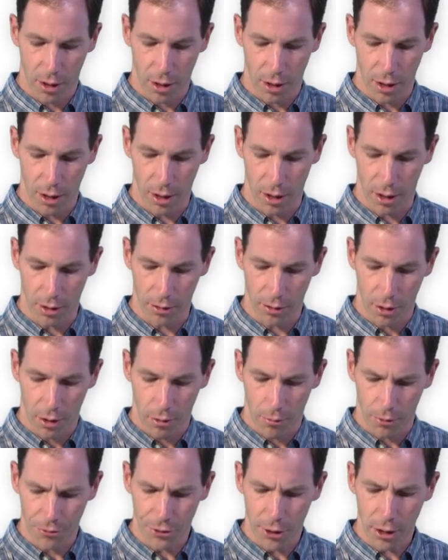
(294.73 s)
And
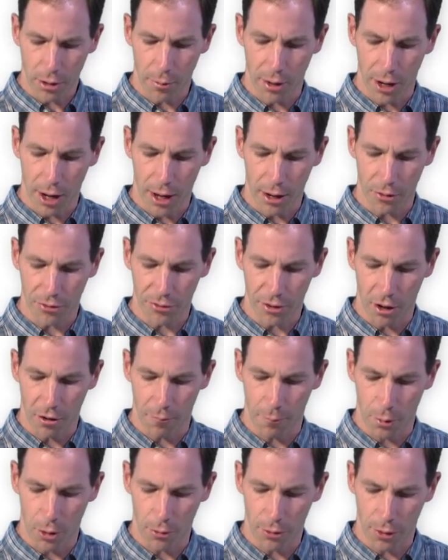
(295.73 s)
we'll talk about how to
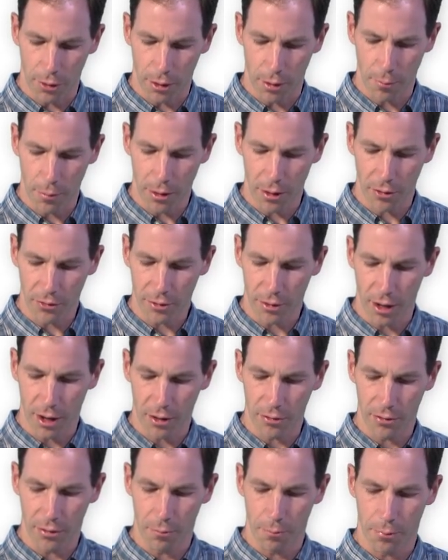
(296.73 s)
solve both of them in this
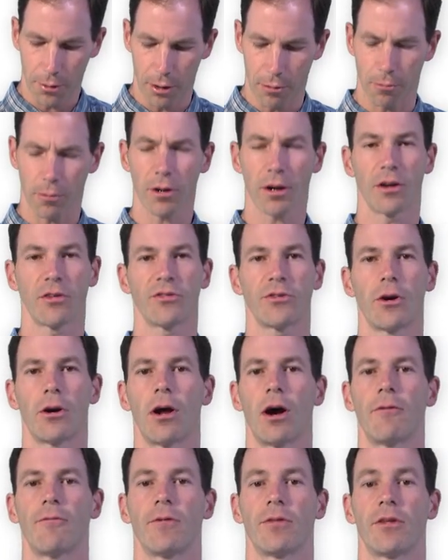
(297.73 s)
class, but we're going to start
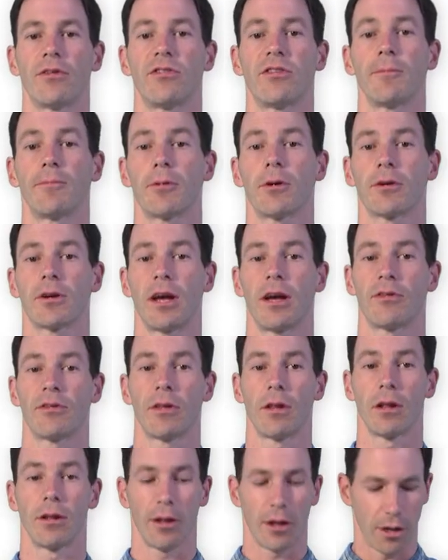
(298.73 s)
off with the simpler case
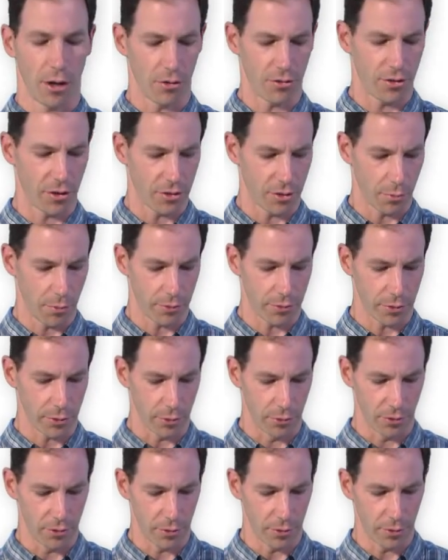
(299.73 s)
of the linear system of
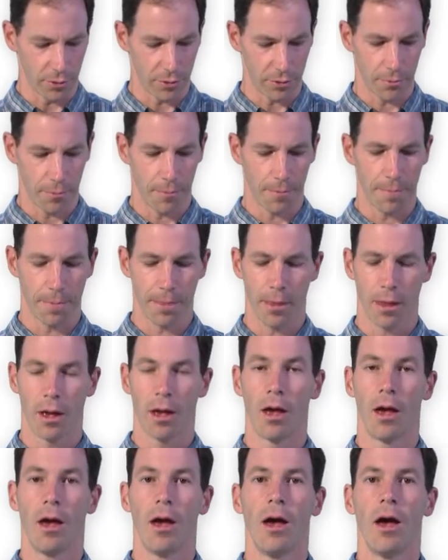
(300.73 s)
solutions.
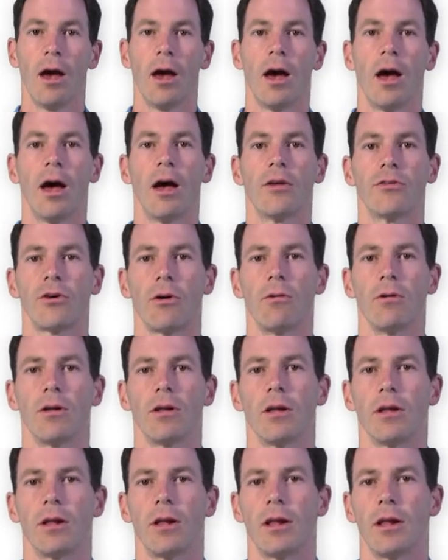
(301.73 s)

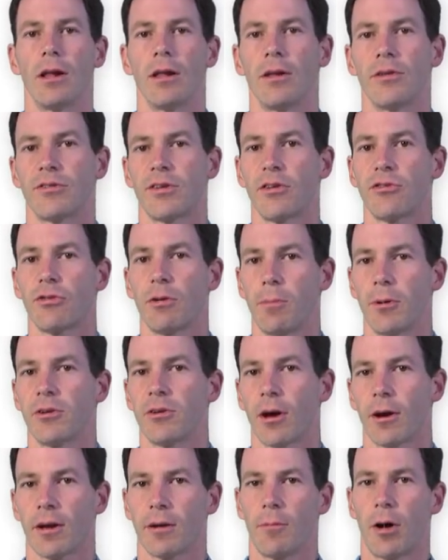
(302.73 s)
So since we've been
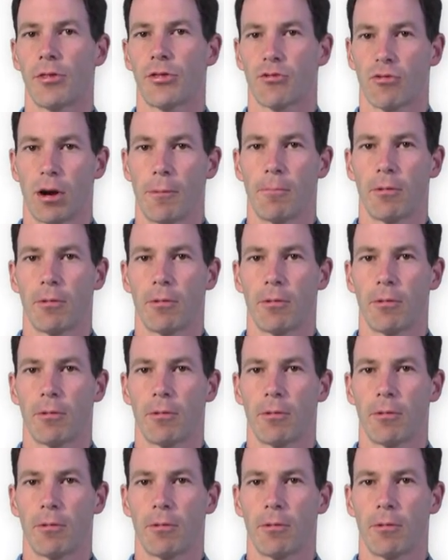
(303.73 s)
talking about 3